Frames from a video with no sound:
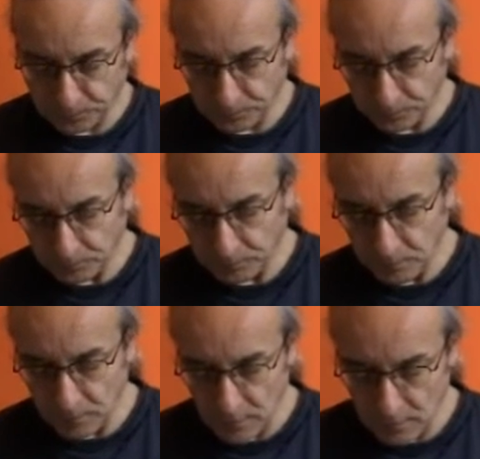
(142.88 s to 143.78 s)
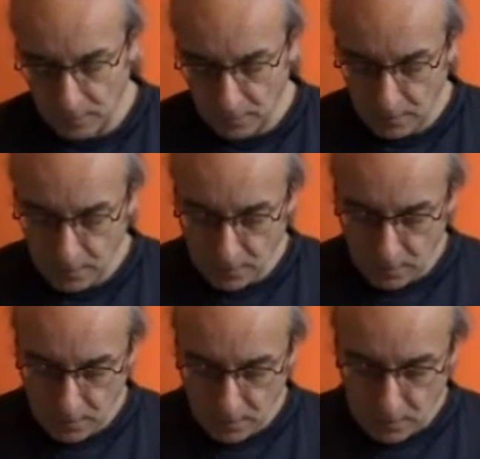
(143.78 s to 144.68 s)

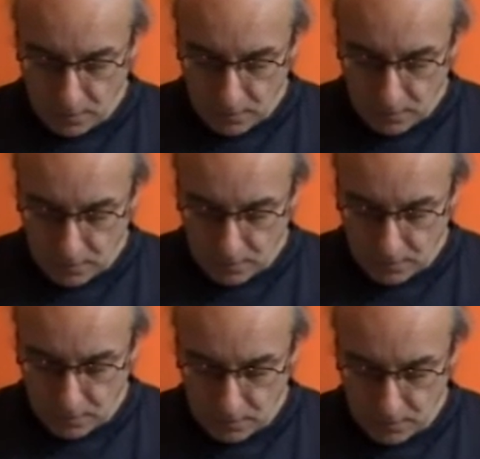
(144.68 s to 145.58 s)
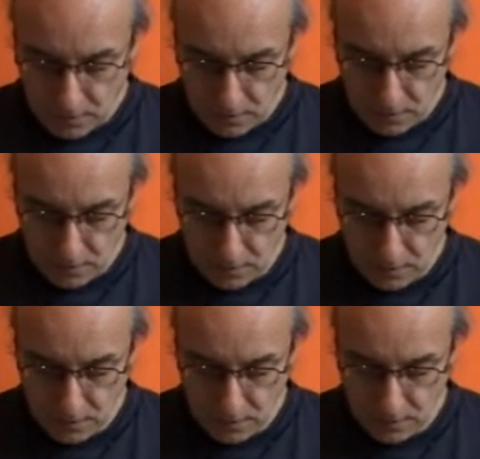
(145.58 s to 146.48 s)

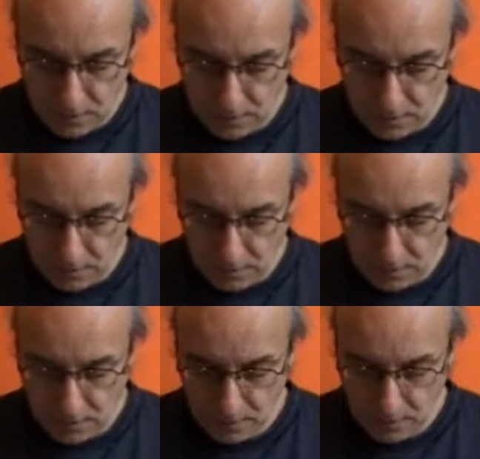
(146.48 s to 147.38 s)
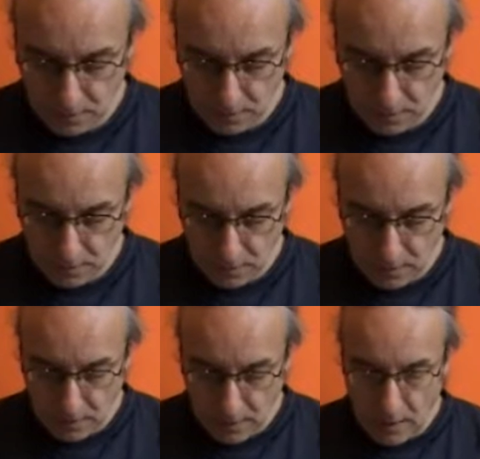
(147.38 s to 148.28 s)

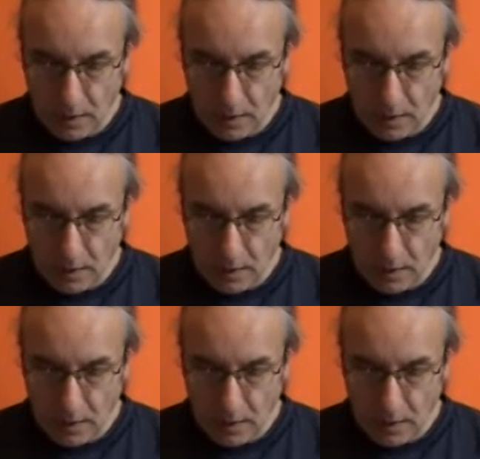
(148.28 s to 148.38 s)
Nothing is said.